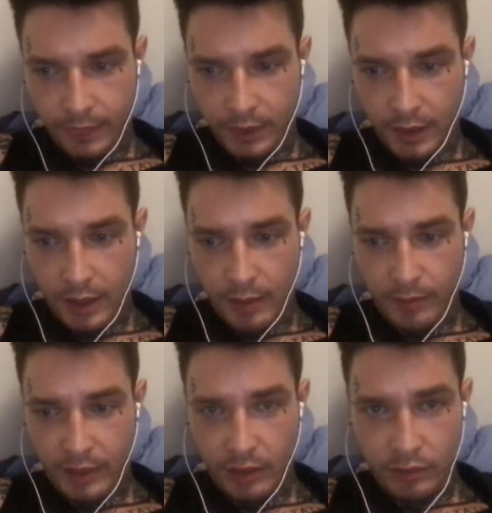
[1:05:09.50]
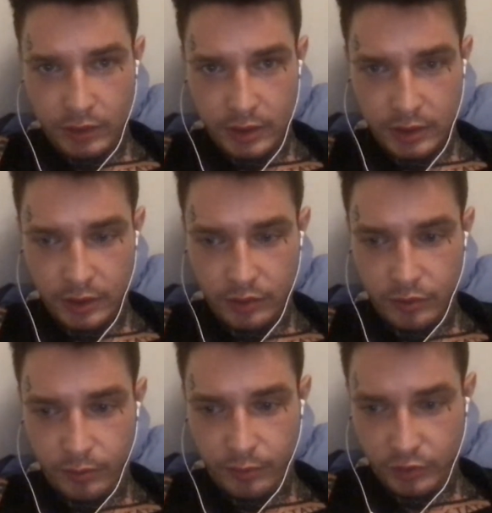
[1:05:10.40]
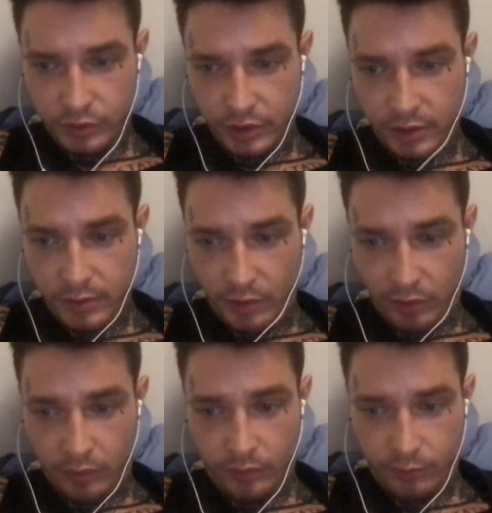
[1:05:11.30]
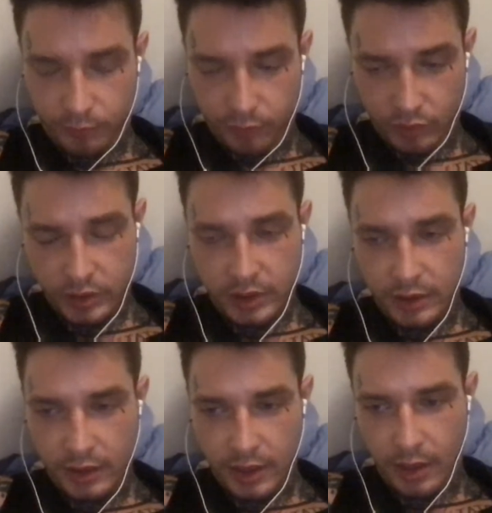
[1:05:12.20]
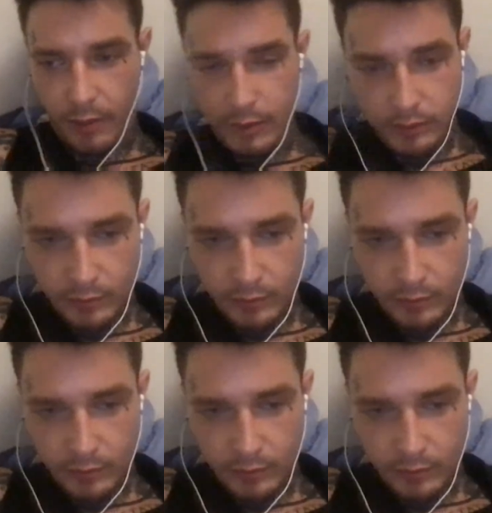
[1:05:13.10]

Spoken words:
Yeah, I'm down. Yes, I do. Post your email. Post it in the comment.